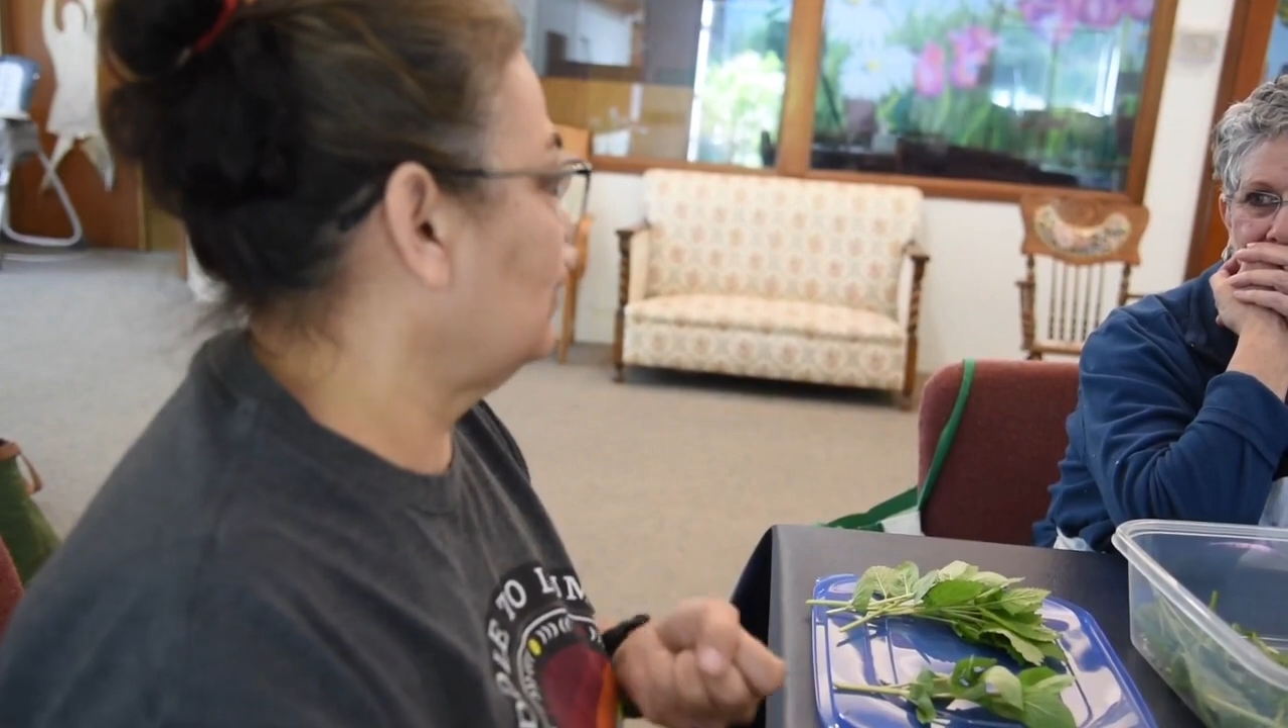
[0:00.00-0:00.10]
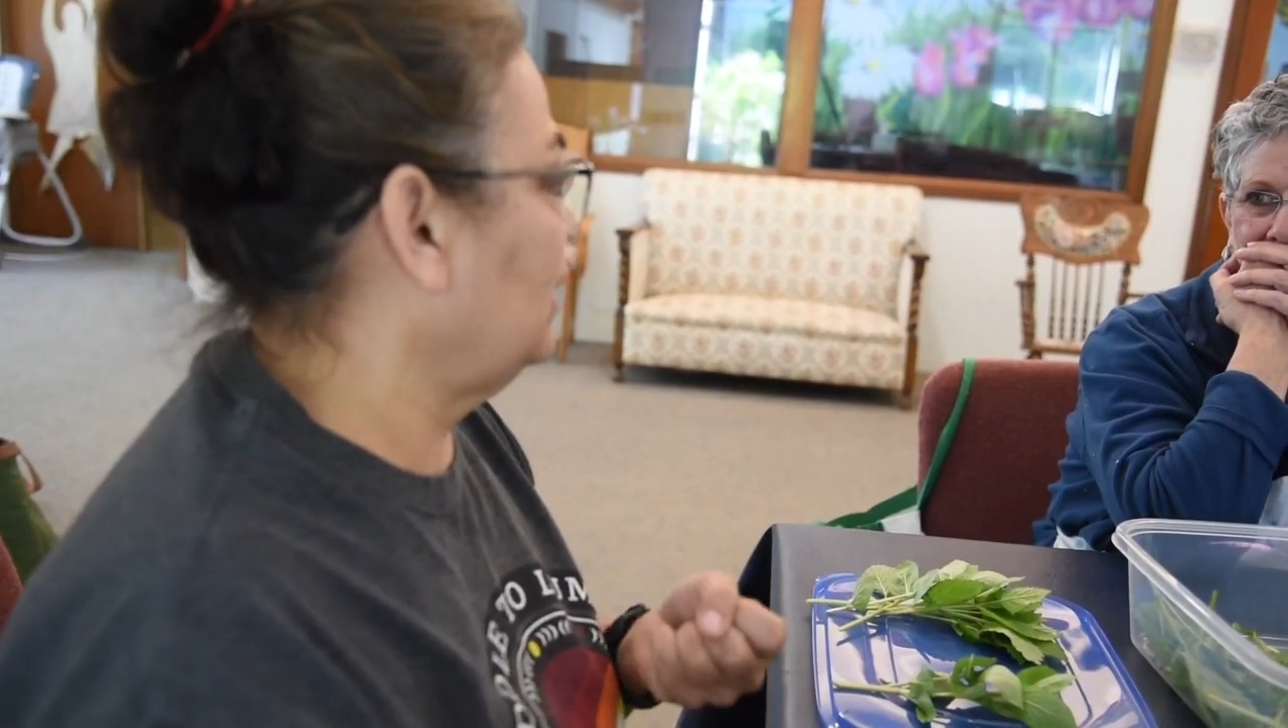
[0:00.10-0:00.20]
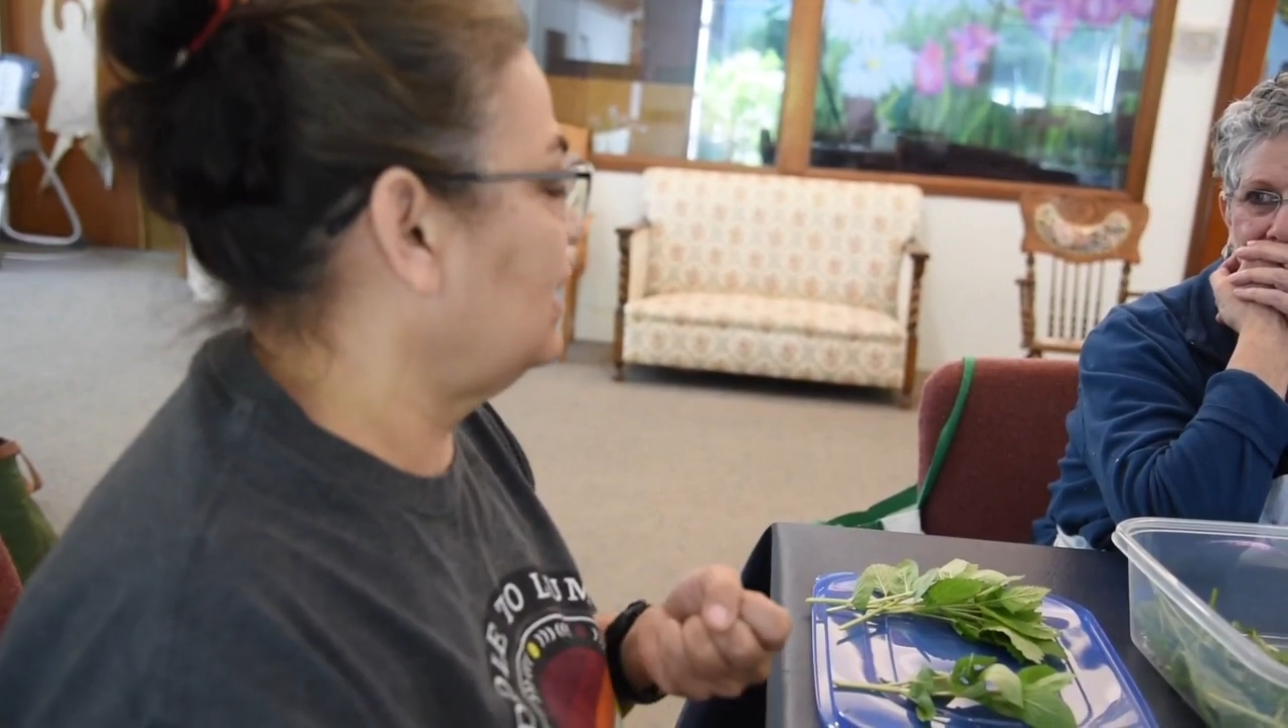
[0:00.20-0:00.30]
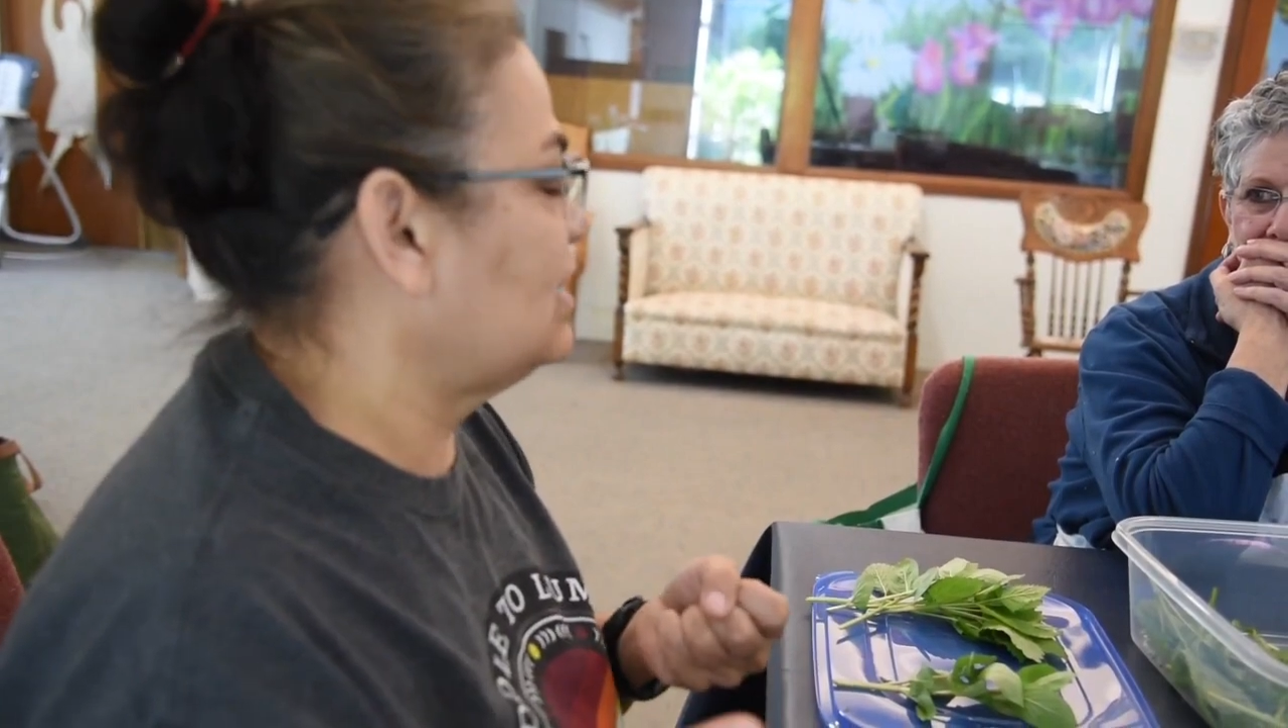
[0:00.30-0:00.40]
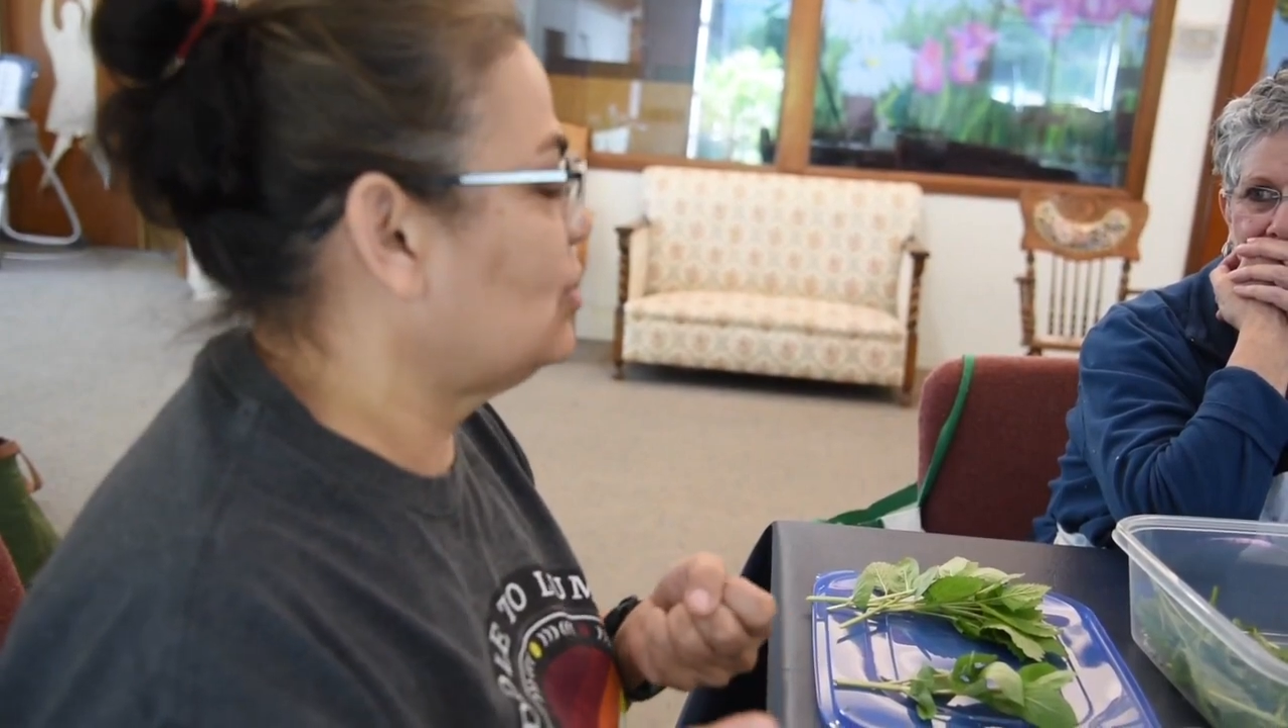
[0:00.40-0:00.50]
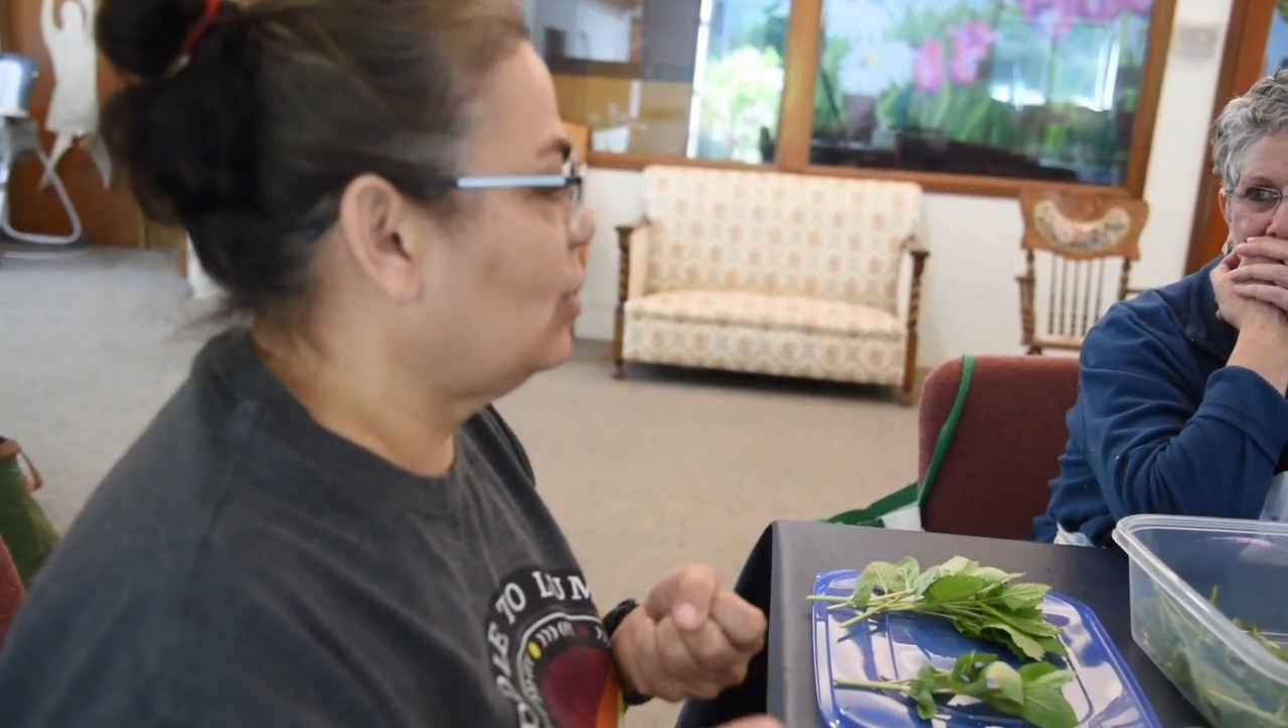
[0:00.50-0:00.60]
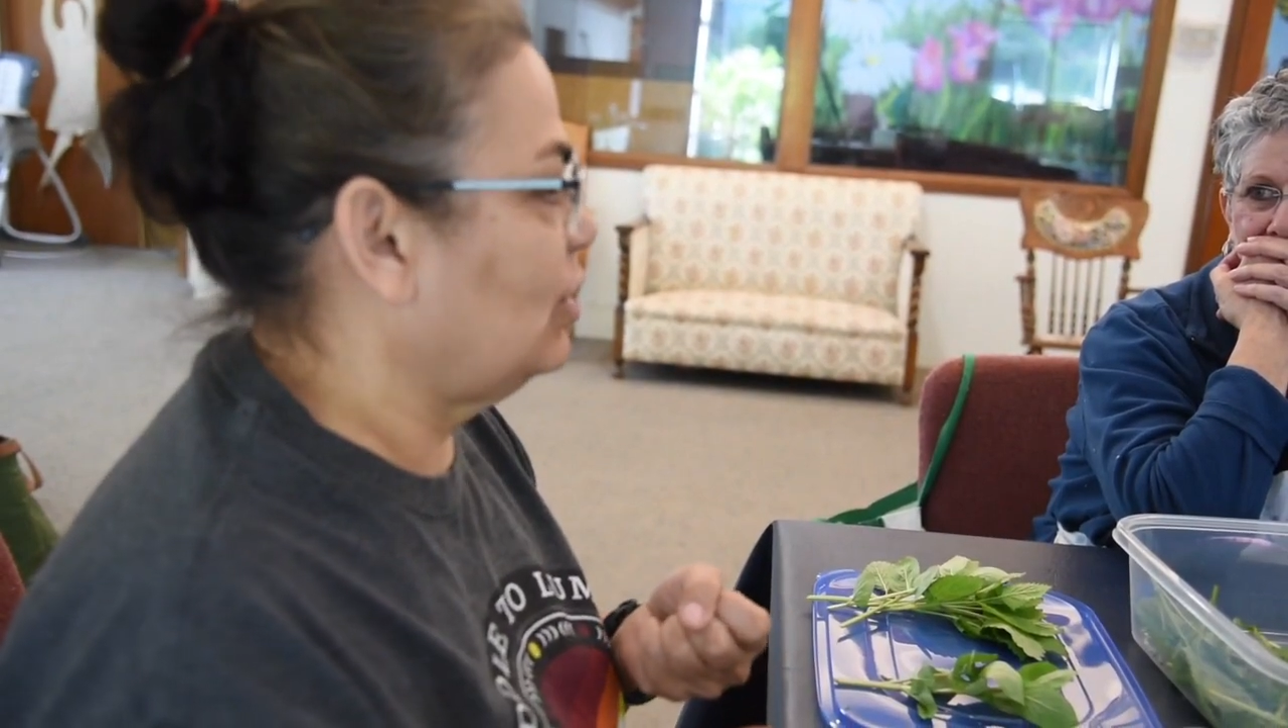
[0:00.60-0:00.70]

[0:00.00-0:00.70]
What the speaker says: really an Eastern